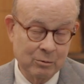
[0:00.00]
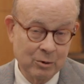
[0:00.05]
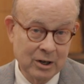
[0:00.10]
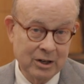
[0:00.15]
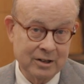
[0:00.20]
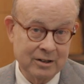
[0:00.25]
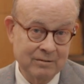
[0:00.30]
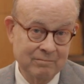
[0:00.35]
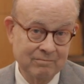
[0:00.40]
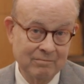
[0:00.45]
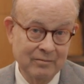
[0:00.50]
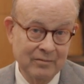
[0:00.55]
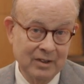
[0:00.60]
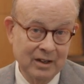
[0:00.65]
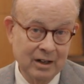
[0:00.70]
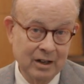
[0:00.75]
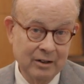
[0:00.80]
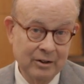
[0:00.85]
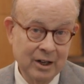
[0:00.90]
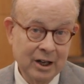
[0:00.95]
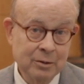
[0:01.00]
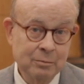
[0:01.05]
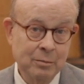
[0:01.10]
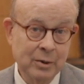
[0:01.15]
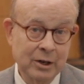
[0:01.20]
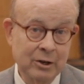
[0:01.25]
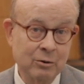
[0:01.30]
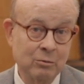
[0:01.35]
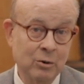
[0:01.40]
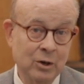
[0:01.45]
way, and that
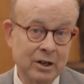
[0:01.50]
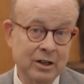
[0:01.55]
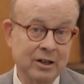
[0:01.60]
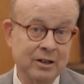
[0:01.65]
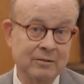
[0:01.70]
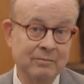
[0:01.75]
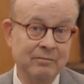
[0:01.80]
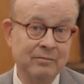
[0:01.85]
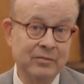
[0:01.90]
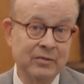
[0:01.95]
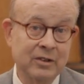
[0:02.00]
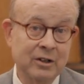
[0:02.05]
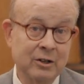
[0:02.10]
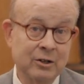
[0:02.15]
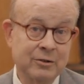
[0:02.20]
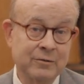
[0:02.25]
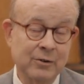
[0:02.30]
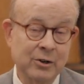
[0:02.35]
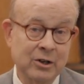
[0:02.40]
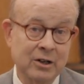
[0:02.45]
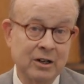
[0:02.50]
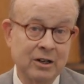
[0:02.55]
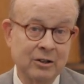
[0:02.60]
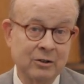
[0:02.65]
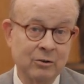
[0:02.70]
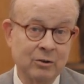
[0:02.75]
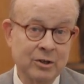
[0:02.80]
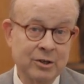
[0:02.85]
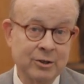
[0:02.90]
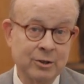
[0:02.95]
better way is for
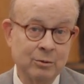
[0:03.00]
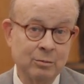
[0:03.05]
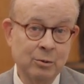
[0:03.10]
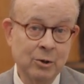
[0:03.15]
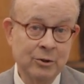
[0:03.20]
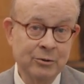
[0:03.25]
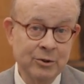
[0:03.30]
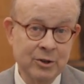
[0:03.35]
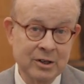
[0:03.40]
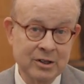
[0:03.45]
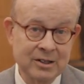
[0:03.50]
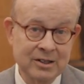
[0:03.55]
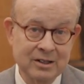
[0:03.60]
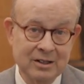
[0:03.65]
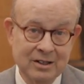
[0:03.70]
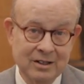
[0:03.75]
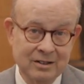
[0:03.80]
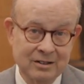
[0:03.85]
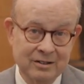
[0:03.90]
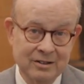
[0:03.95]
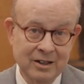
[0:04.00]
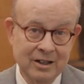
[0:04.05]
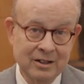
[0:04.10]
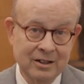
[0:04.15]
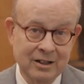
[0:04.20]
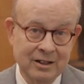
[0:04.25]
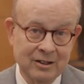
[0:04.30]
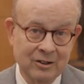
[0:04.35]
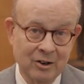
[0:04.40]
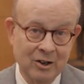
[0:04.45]
Congress to put this
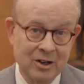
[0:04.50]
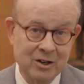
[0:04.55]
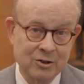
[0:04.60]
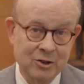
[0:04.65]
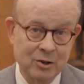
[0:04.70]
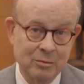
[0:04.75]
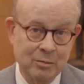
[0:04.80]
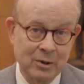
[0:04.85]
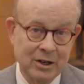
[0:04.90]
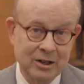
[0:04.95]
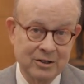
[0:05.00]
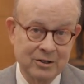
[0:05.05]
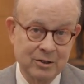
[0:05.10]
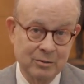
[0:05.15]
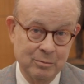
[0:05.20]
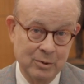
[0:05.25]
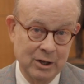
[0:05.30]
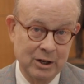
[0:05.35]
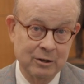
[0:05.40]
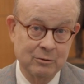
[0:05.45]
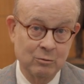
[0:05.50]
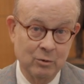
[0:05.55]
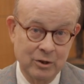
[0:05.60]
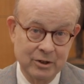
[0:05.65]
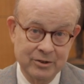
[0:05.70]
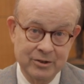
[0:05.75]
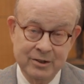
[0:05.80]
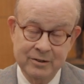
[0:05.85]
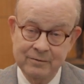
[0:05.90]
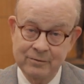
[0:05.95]
decade long debate to bed
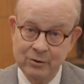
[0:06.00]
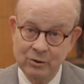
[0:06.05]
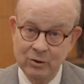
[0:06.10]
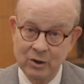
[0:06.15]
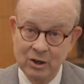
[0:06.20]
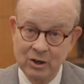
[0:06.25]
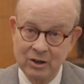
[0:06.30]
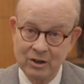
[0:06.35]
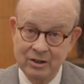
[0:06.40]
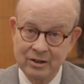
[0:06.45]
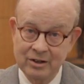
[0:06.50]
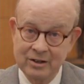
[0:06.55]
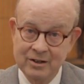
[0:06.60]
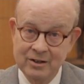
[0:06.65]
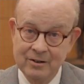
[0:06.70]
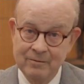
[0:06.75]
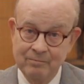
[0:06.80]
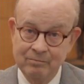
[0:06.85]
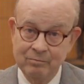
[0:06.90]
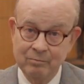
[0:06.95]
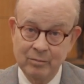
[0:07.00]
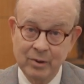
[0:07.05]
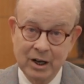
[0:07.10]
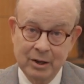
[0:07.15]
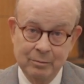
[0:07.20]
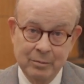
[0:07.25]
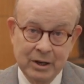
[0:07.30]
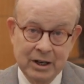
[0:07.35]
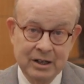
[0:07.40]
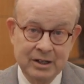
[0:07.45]
once and for all by
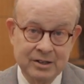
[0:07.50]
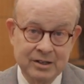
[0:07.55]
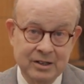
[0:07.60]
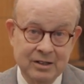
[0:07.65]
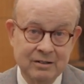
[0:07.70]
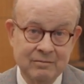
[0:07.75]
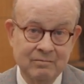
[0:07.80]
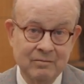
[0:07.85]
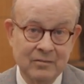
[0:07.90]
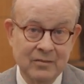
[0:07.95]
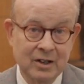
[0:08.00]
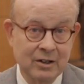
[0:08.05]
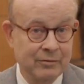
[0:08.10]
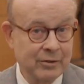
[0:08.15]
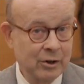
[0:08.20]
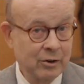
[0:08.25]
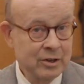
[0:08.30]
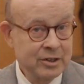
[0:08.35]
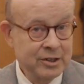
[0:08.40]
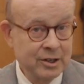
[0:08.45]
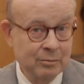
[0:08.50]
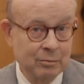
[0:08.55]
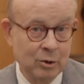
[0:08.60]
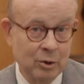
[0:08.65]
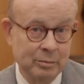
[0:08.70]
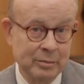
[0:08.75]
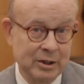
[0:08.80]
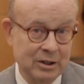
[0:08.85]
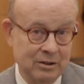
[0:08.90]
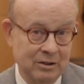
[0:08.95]
passing a very
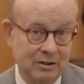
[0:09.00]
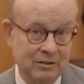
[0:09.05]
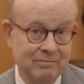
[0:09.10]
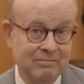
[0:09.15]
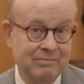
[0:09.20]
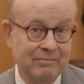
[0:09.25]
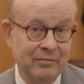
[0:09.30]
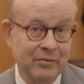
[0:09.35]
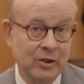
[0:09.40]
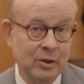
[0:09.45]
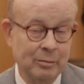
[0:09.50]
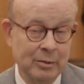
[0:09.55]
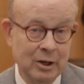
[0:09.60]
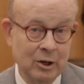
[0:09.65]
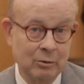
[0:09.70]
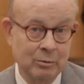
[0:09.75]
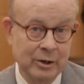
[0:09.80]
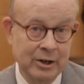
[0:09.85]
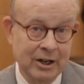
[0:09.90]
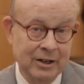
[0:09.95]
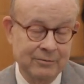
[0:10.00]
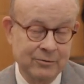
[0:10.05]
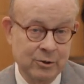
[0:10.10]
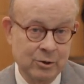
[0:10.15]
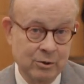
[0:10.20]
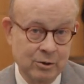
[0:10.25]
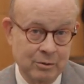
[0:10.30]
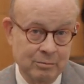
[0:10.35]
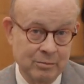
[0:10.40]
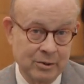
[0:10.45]
simple bill. The bill would have
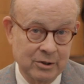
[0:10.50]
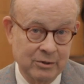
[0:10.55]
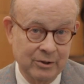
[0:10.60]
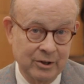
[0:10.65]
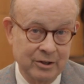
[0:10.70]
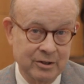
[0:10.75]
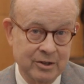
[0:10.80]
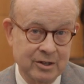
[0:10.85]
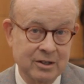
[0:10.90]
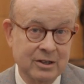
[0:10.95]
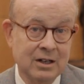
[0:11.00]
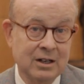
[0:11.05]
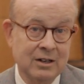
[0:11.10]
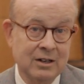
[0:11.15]
two components.